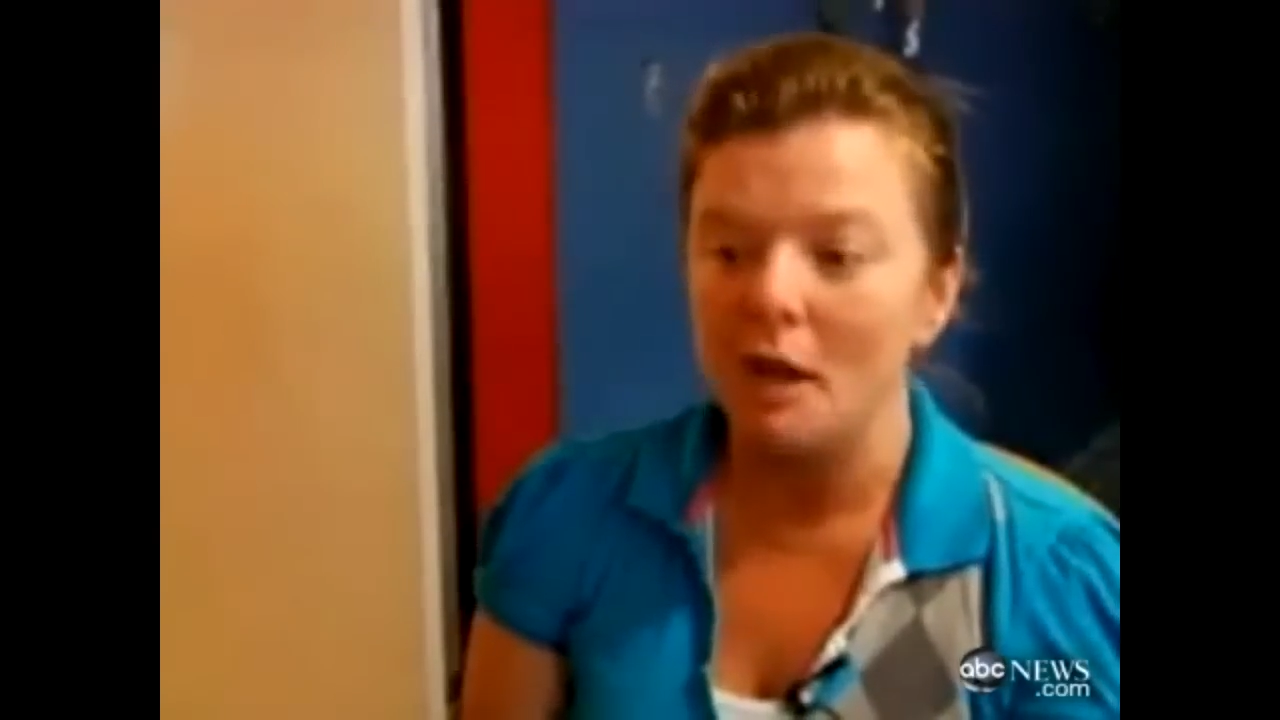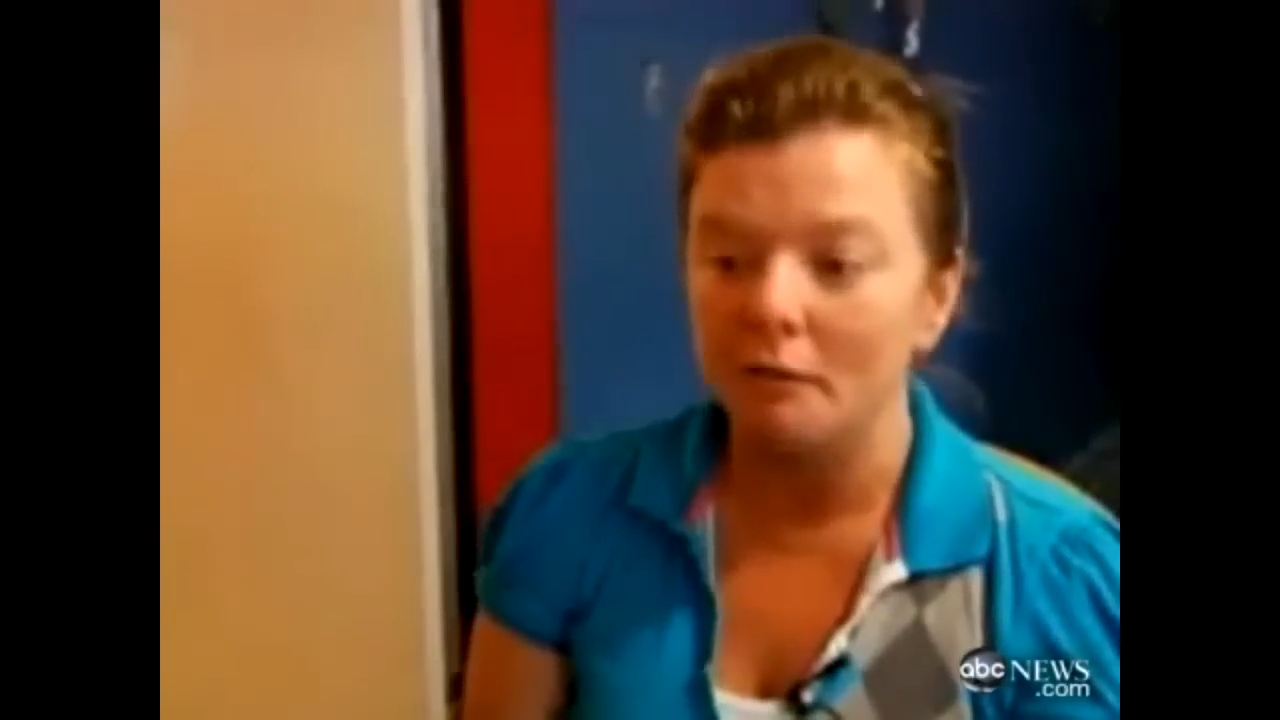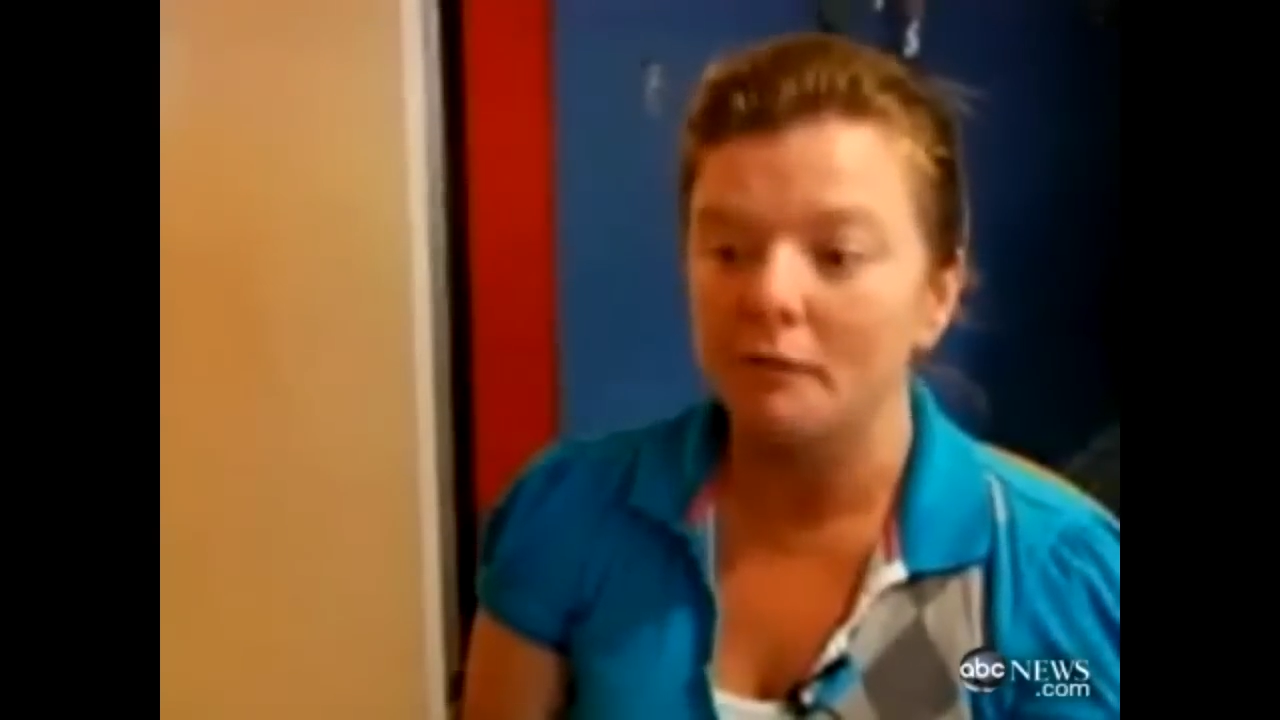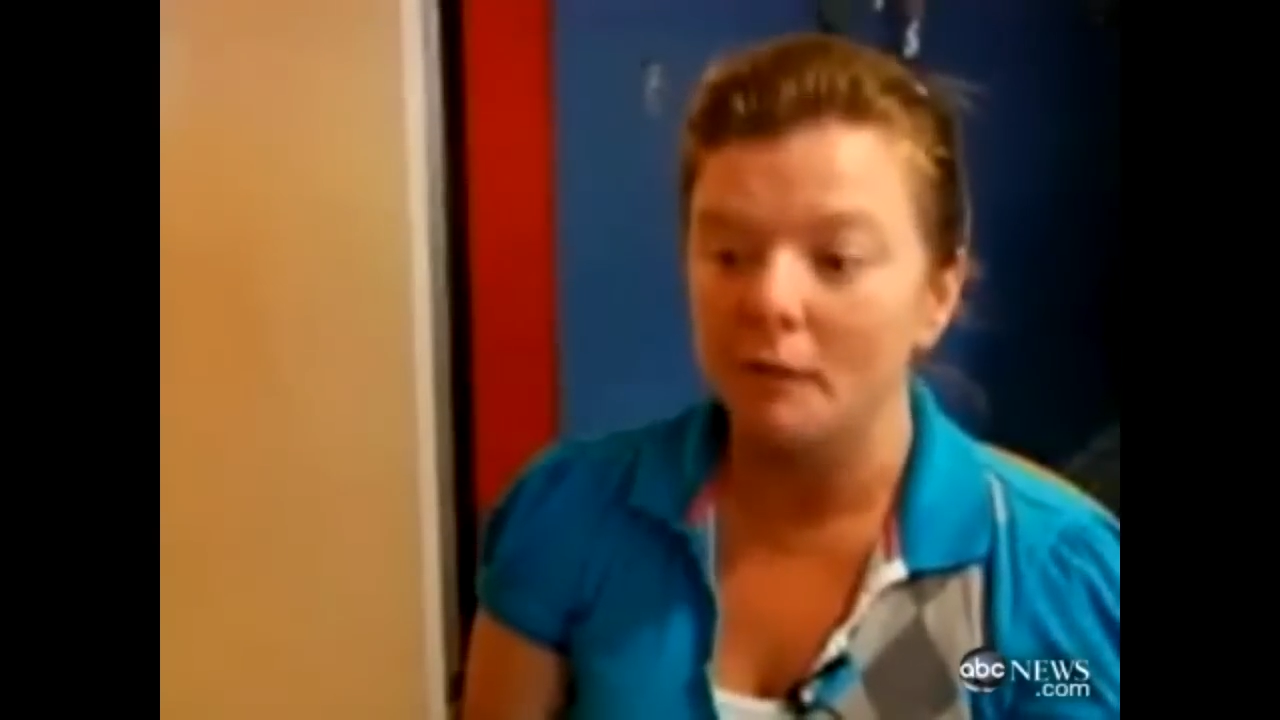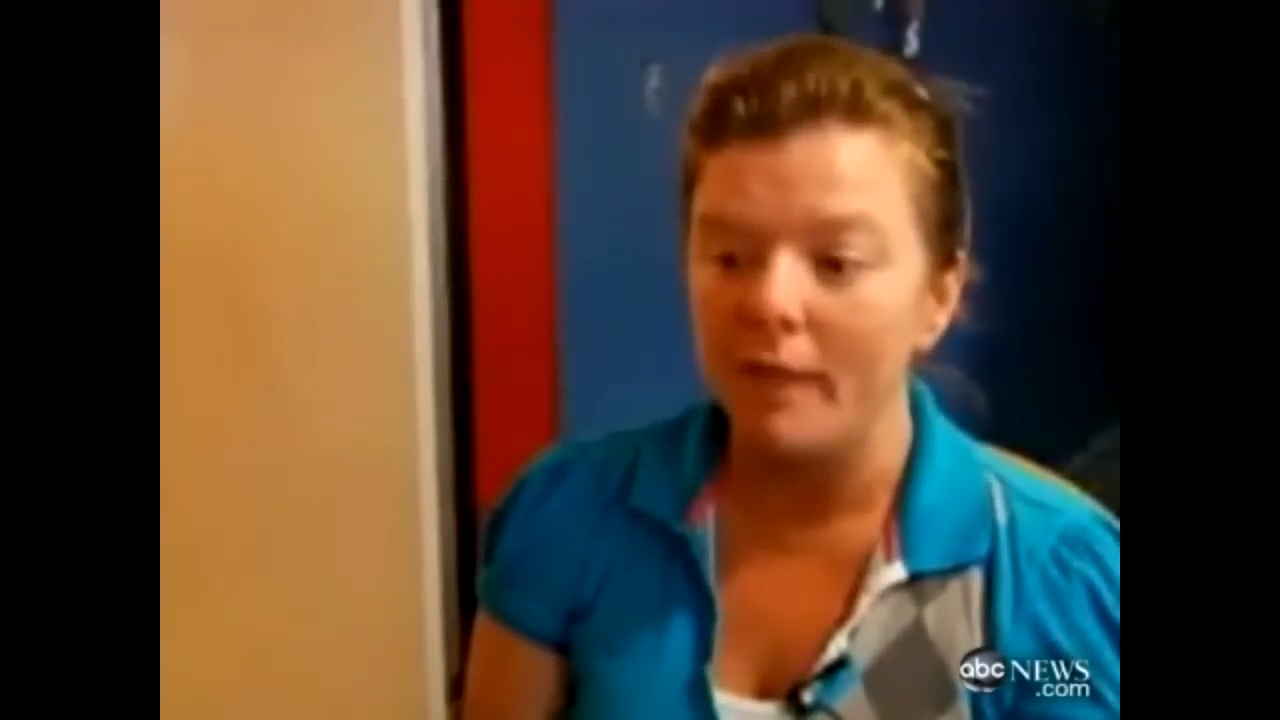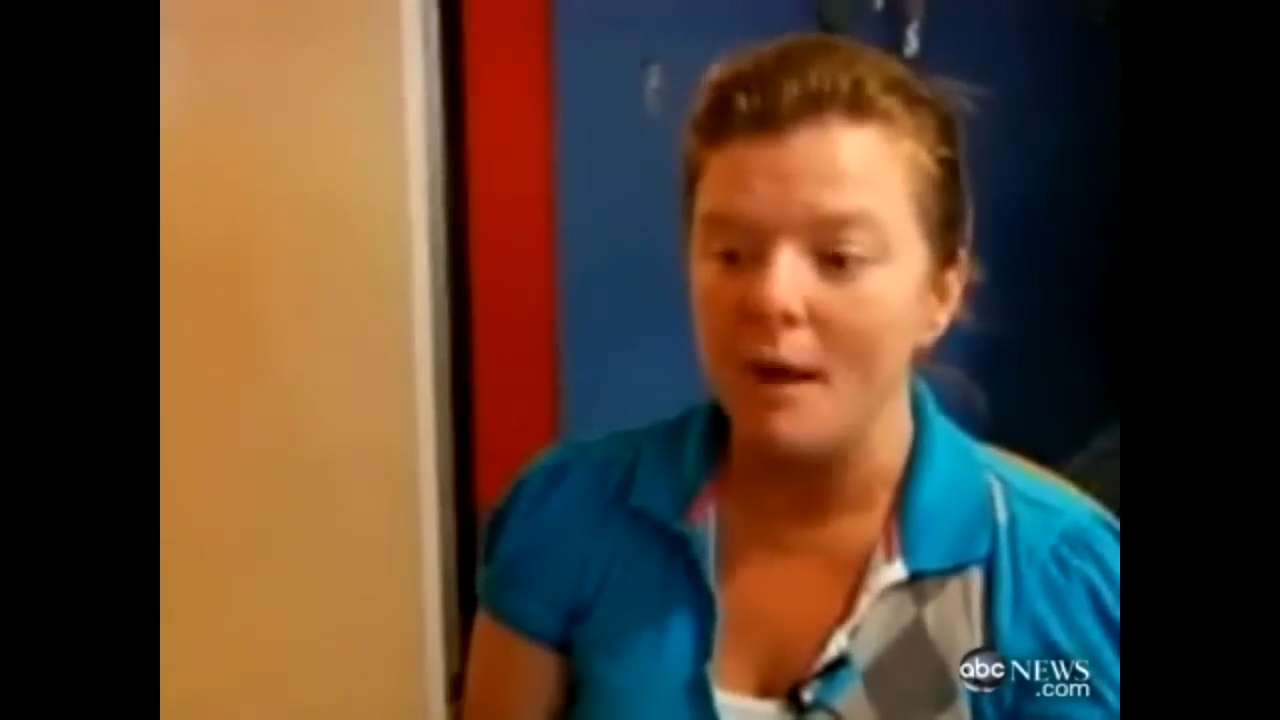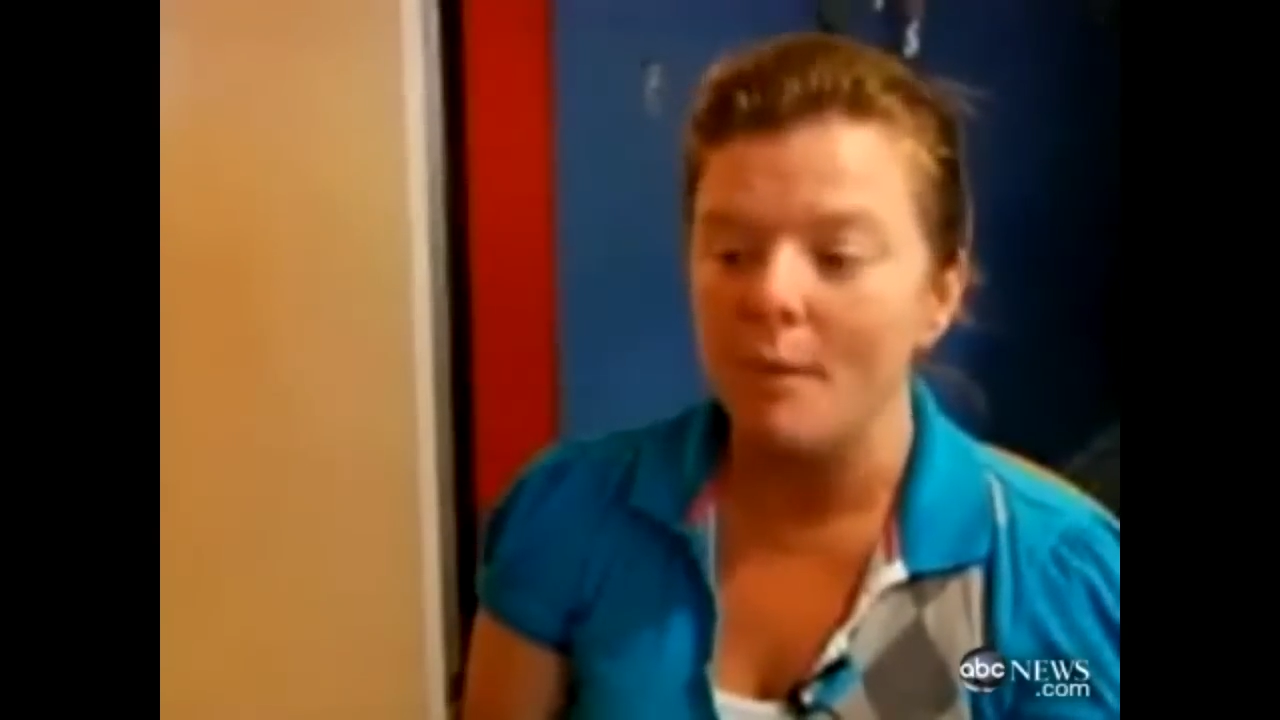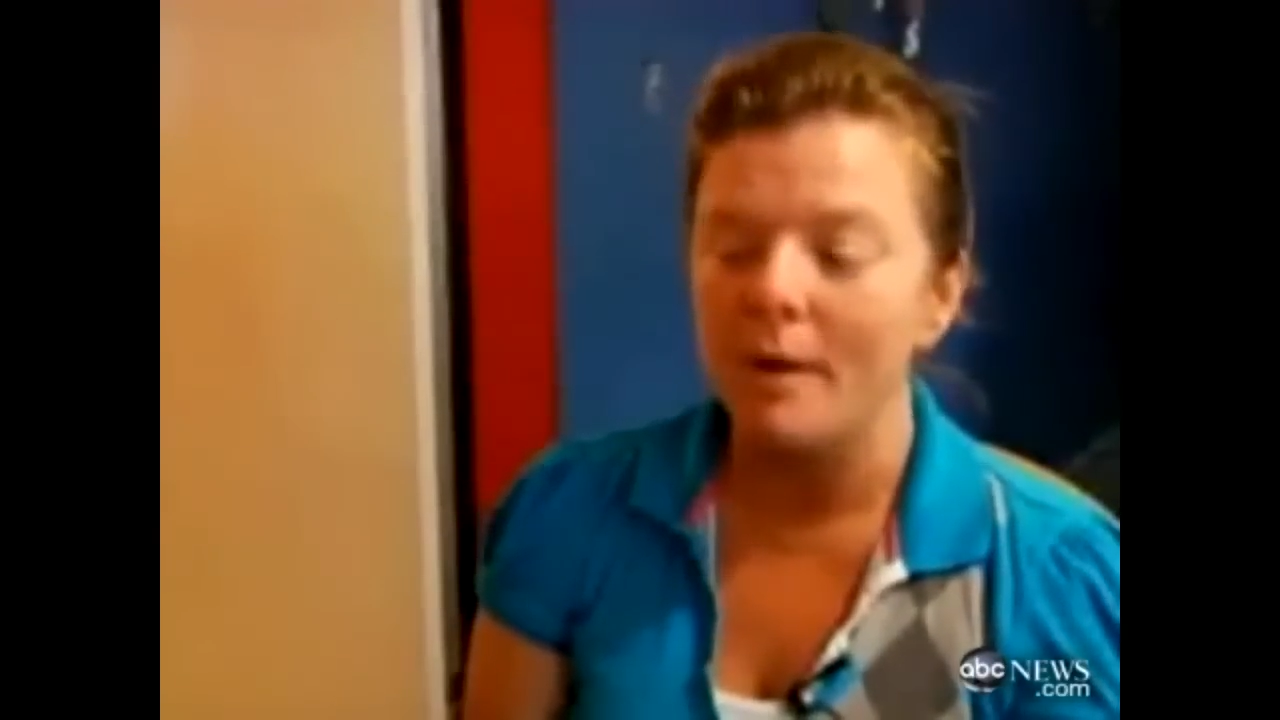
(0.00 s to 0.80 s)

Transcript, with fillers: child feel